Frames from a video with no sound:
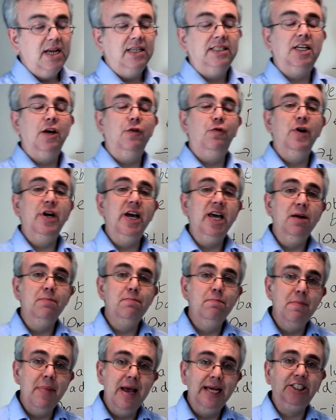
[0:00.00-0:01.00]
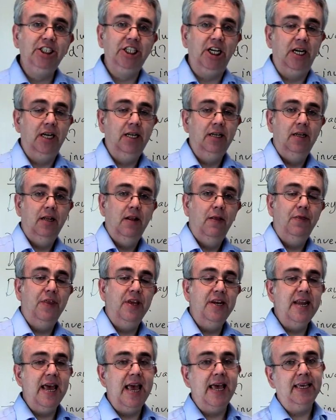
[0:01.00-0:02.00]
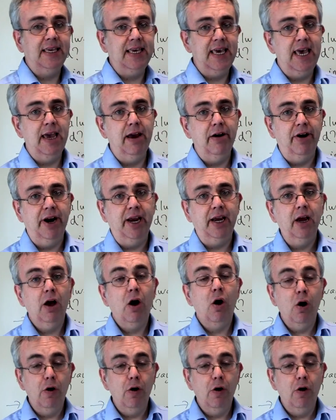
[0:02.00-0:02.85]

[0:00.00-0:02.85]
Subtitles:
So if we're going to measure the net gearing